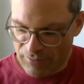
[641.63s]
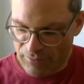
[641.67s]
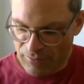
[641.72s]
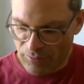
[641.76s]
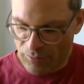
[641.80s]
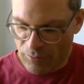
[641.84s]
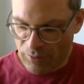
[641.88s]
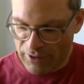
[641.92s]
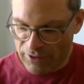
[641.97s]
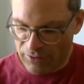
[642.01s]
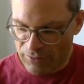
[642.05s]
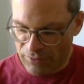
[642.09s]

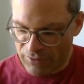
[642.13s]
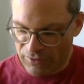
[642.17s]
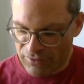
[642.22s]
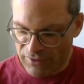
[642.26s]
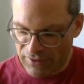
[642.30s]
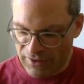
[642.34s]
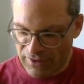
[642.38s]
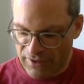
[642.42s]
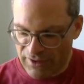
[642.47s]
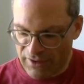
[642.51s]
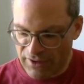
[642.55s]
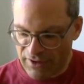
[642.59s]
what you see
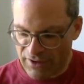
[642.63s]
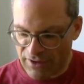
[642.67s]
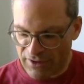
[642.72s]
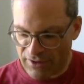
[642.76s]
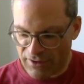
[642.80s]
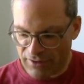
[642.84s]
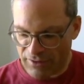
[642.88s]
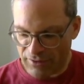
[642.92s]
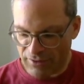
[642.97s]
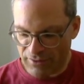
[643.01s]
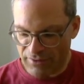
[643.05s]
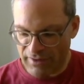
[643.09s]

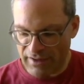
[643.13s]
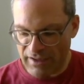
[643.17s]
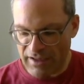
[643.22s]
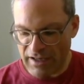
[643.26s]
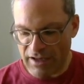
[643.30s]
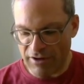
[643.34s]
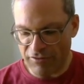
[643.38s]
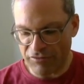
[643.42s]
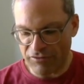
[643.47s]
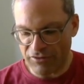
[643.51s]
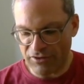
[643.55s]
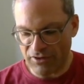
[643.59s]
here on the
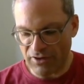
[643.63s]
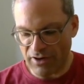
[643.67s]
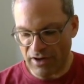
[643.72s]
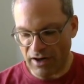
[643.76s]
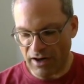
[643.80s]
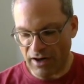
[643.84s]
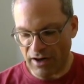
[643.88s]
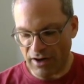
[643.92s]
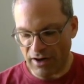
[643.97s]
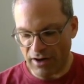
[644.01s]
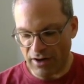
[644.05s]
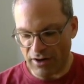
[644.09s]
left
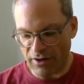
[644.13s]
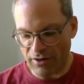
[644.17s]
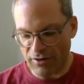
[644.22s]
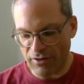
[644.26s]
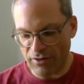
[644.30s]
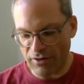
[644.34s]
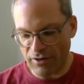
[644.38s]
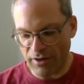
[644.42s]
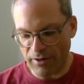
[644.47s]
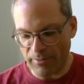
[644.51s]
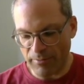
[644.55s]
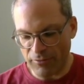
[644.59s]
are
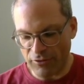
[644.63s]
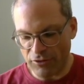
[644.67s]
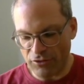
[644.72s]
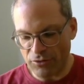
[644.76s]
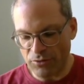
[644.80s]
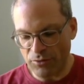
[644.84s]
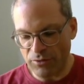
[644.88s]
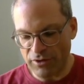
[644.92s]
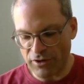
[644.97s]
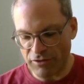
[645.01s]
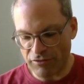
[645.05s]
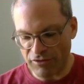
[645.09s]

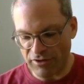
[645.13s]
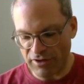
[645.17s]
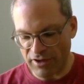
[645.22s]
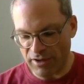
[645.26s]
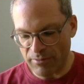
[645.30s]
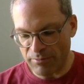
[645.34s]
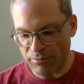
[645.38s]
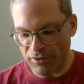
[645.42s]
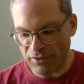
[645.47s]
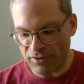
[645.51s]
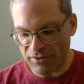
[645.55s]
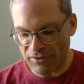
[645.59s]
two different
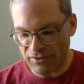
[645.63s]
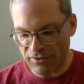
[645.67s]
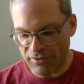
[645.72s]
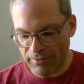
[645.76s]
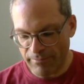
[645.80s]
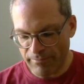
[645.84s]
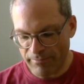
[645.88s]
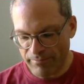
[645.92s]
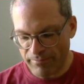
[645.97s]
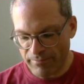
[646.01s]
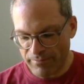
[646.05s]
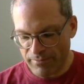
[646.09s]
inputs,
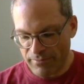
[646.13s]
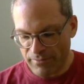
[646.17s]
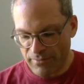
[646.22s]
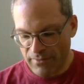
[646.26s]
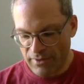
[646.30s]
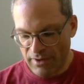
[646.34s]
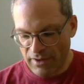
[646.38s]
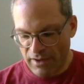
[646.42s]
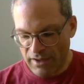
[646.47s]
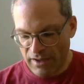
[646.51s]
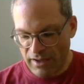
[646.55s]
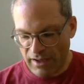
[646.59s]

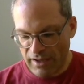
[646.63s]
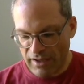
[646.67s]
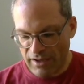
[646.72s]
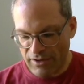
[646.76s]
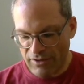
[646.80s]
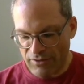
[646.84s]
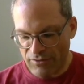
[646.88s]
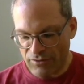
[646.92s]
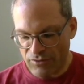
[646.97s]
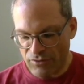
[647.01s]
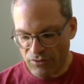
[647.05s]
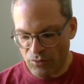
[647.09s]

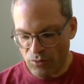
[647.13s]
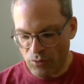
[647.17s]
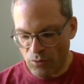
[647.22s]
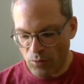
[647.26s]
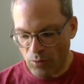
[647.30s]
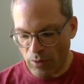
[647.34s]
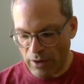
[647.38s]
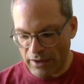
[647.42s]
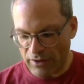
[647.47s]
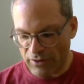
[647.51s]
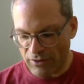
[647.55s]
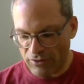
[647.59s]
and you
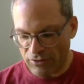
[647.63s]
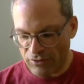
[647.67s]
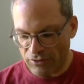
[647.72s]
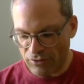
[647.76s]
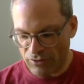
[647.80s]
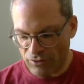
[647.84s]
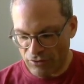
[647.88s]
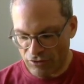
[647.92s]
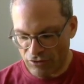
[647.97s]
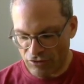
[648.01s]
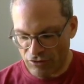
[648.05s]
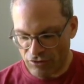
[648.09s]
want
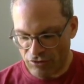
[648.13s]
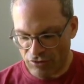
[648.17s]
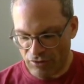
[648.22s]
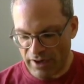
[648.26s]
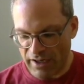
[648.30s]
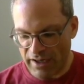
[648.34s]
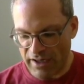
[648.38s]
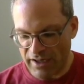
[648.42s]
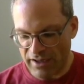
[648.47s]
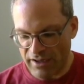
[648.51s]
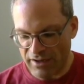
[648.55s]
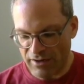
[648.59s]
to
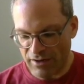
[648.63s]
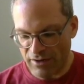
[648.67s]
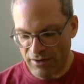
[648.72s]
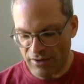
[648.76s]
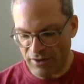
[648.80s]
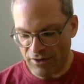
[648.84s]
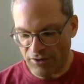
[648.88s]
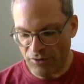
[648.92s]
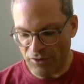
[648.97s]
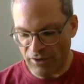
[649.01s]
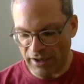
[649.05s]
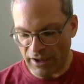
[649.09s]
train the
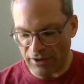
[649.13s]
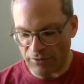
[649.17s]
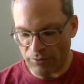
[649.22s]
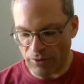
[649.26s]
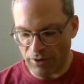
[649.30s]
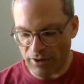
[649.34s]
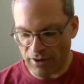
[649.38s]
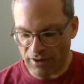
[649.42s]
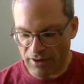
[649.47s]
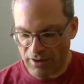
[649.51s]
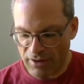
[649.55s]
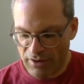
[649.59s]
neural
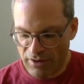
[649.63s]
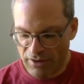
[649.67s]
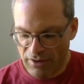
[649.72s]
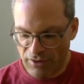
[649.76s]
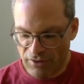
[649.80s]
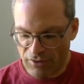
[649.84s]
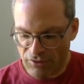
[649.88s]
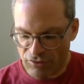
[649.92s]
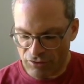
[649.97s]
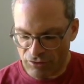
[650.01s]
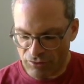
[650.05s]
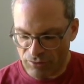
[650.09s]
network
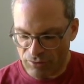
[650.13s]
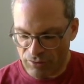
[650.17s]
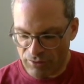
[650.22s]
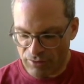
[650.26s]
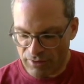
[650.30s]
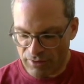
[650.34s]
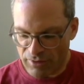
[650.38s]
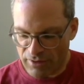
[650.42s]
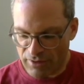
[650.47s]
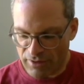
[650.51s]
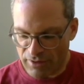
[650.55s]
to